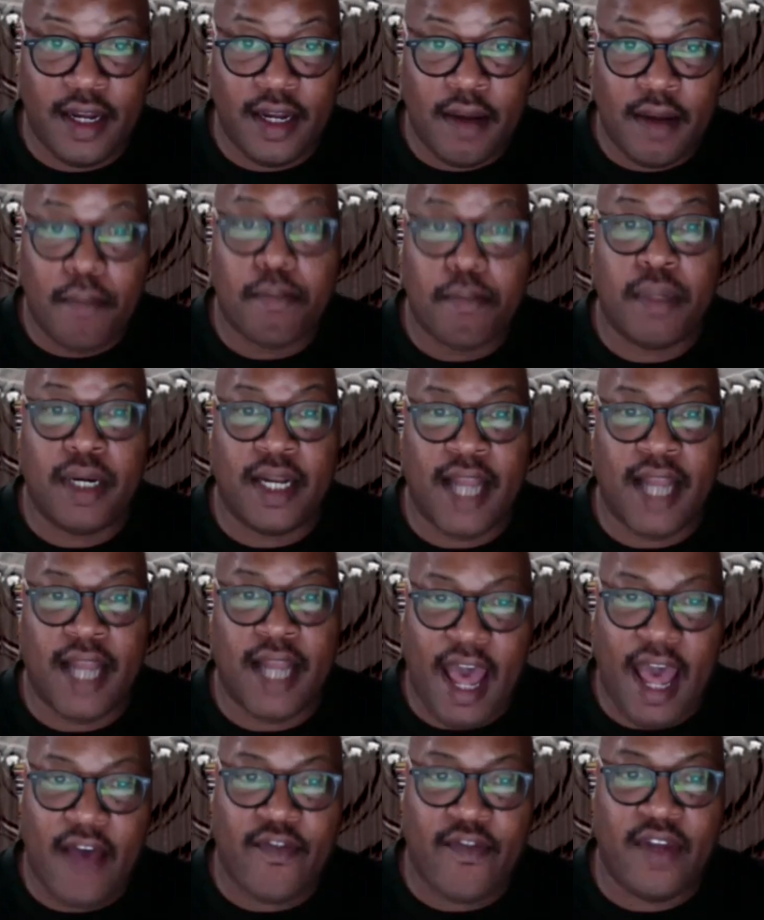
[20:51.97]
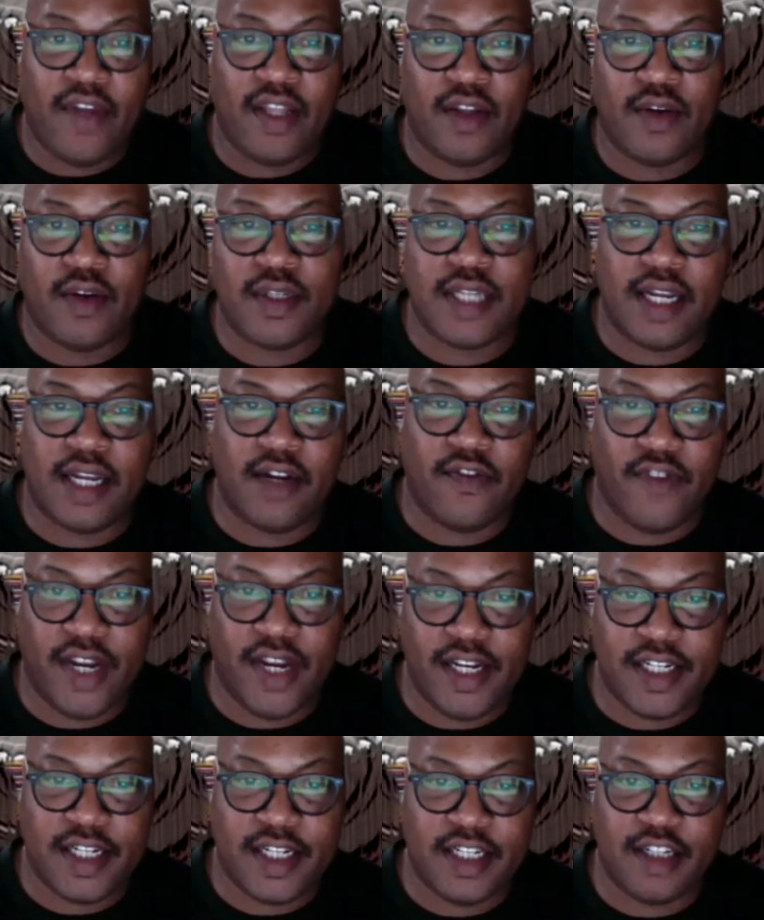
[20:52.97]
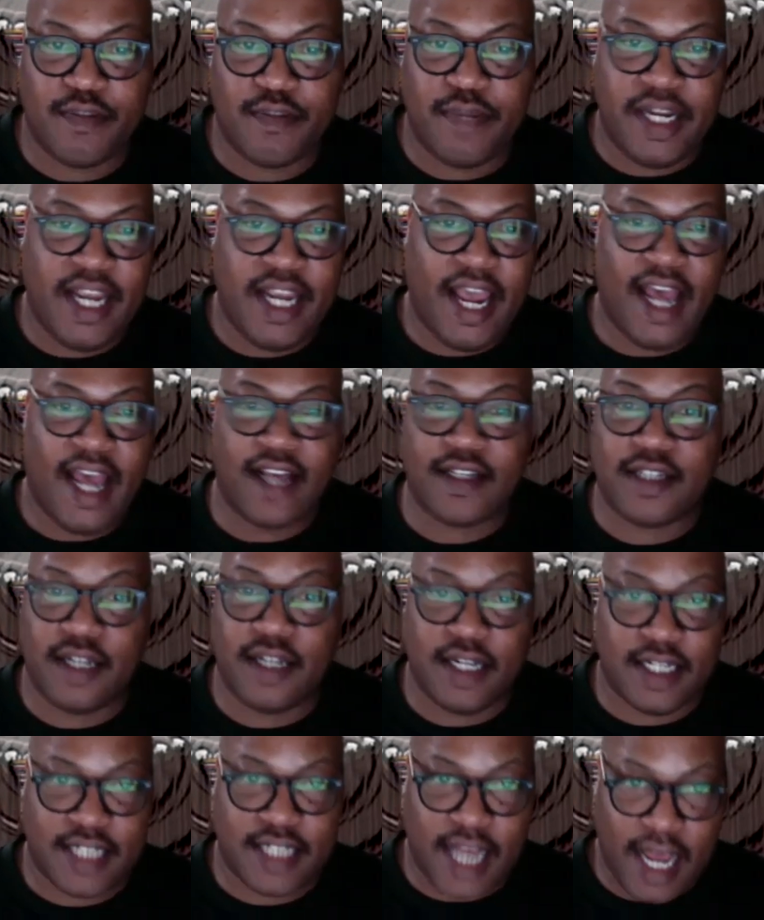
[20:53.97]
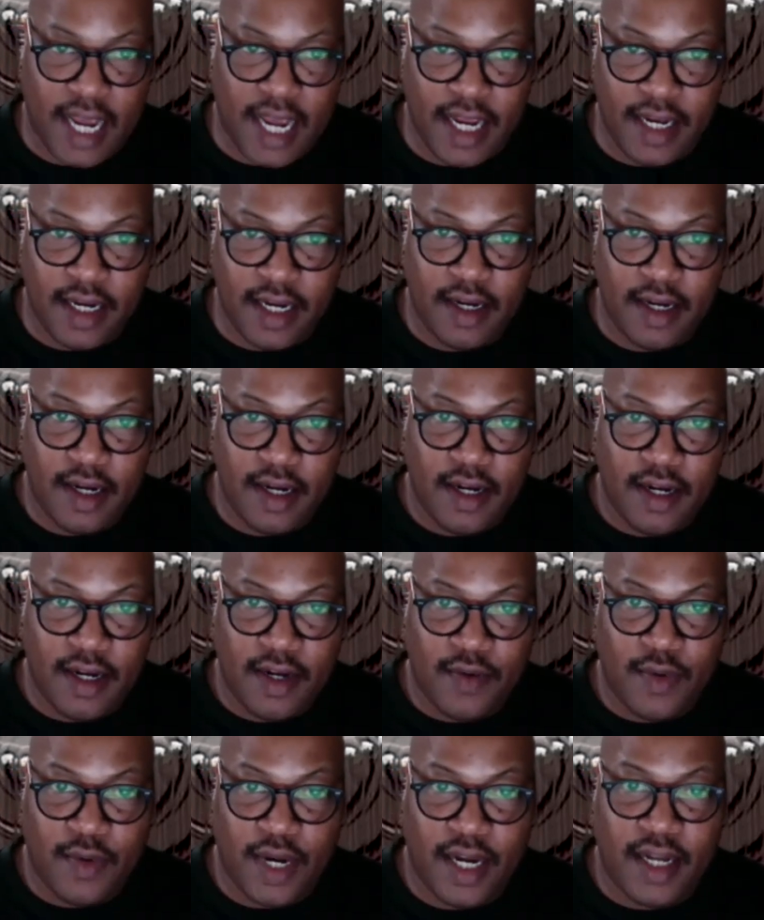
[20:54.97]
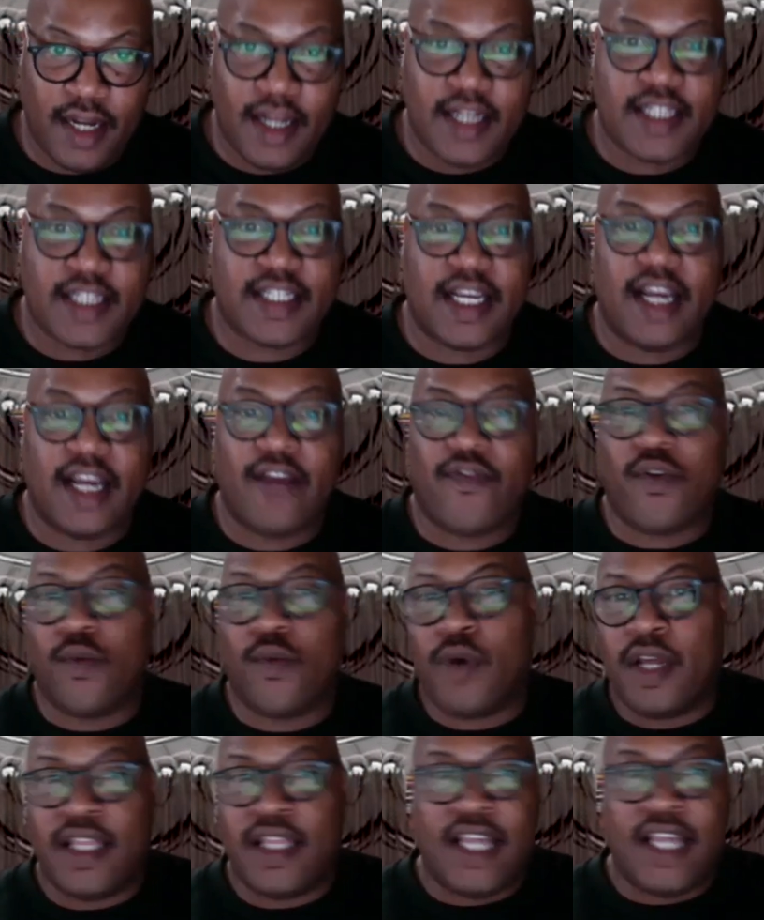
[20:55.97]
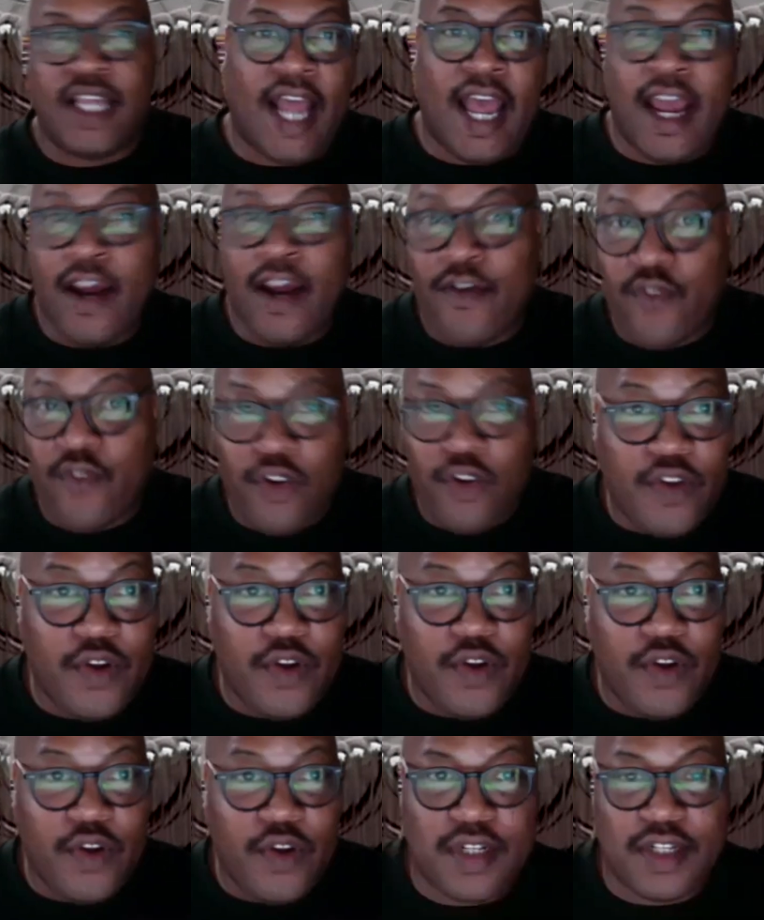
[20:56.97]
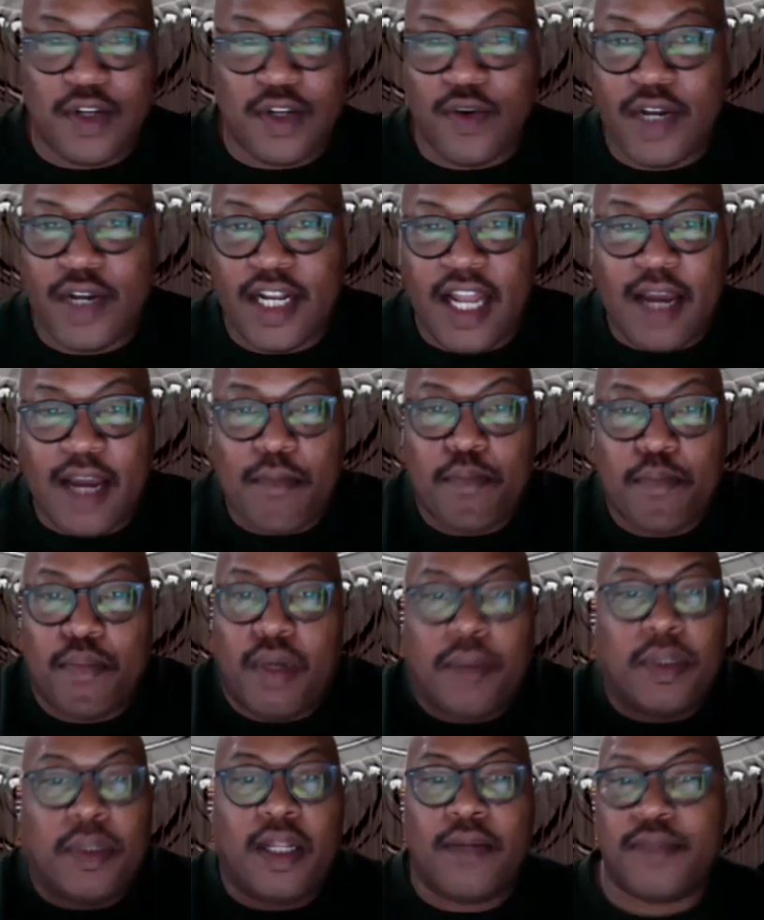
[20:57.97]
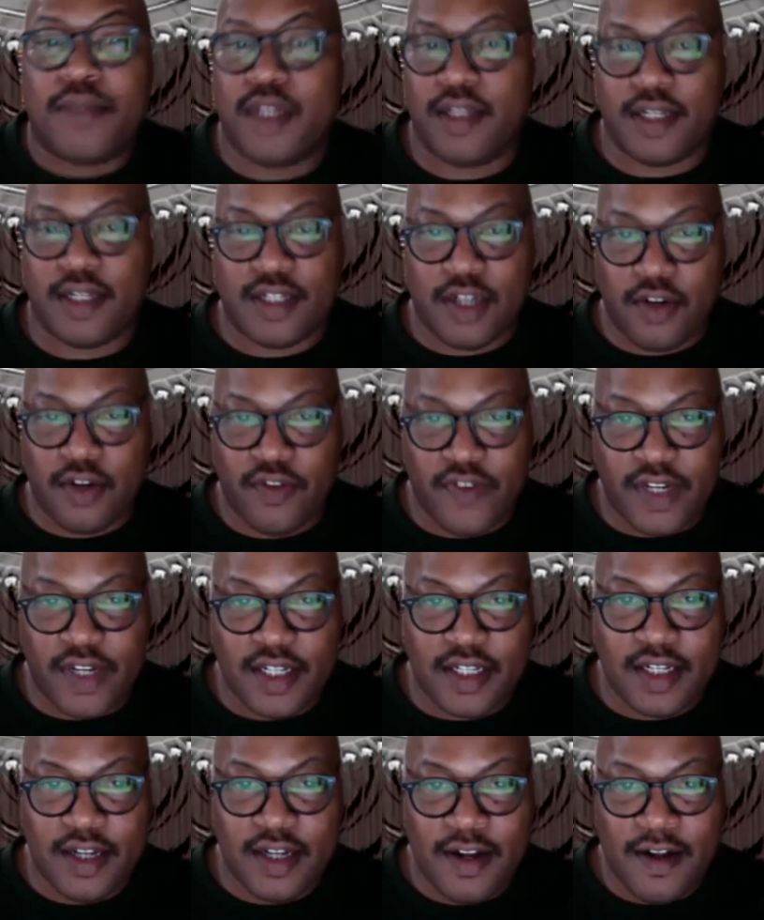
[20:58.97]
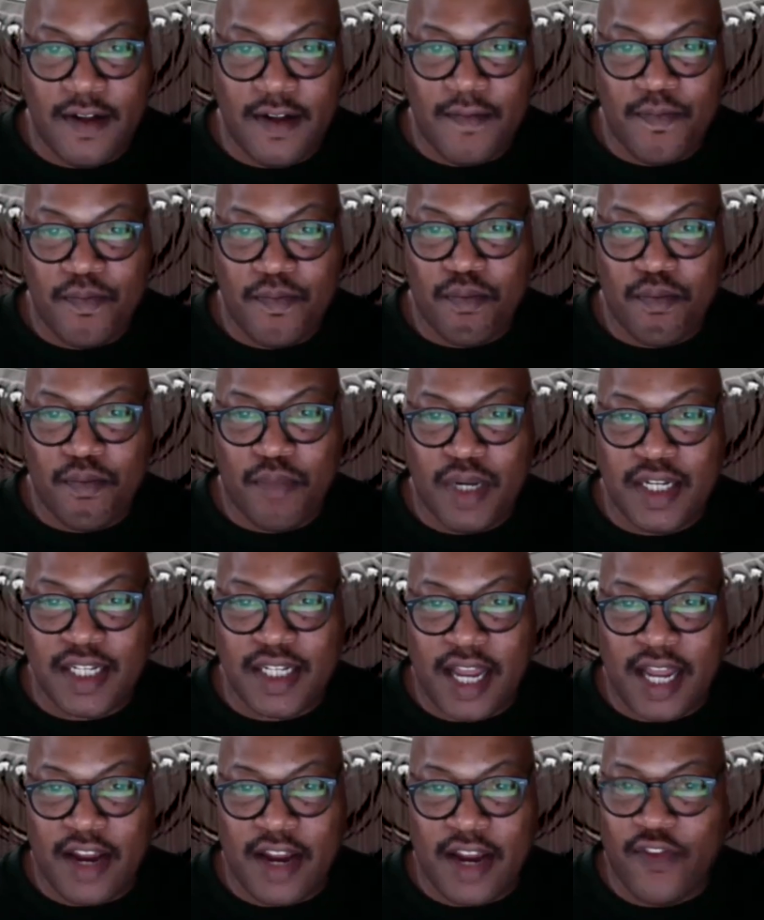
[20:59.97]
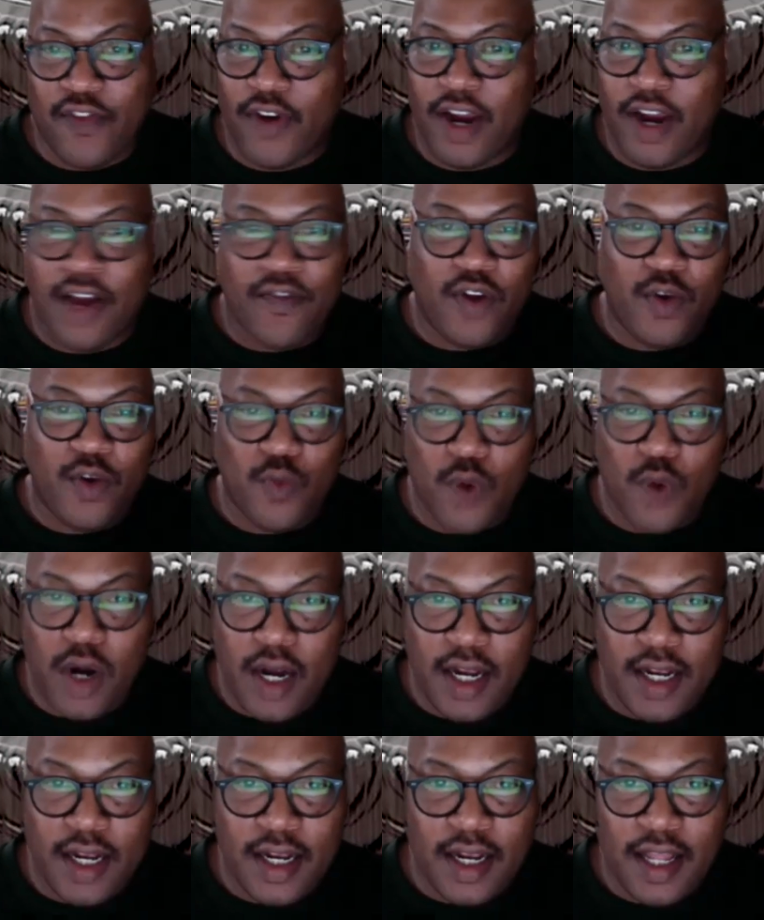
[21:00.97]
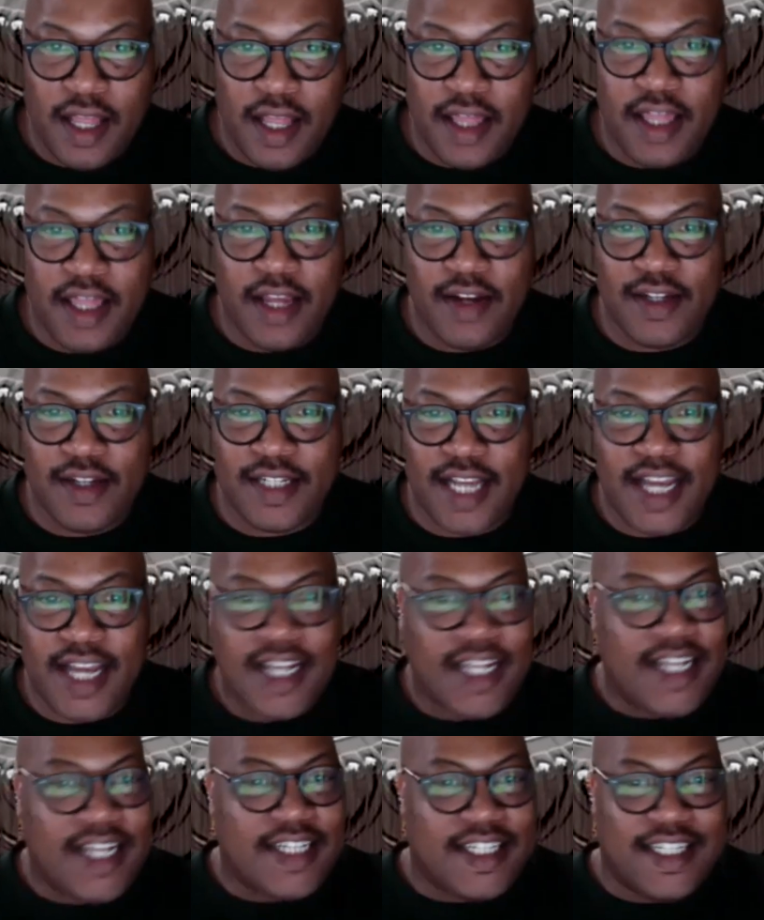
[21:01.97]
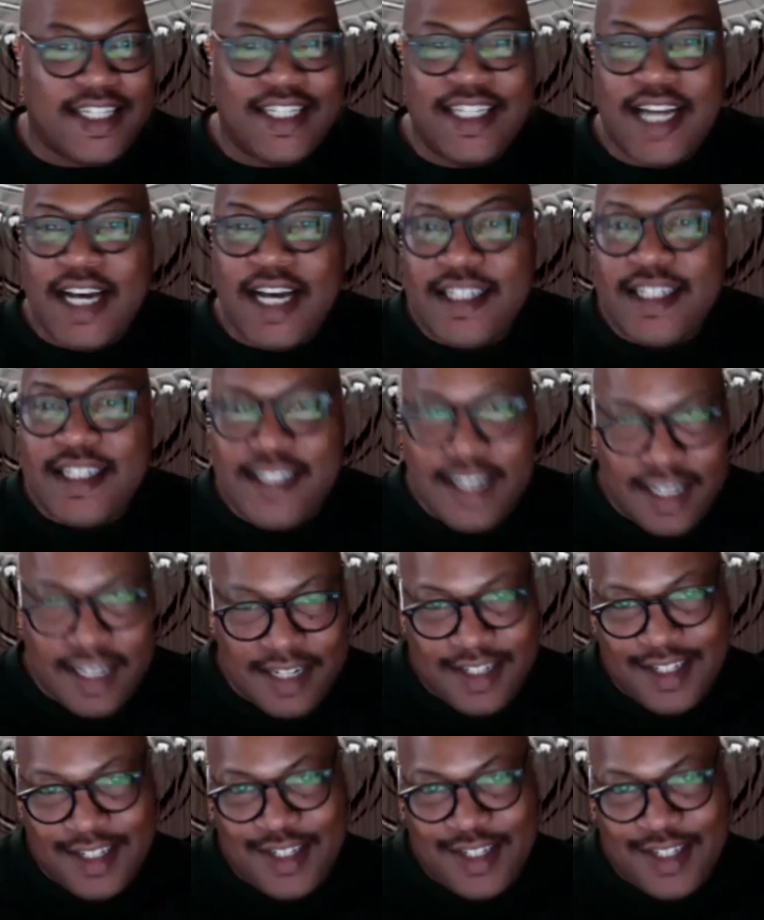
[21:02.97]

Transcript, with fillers: But having those innovations be cast to the side, mm-hmm. right? Save for one that every few years or so can like bubble up to the surface. But it's like for every one, there's at least dozens,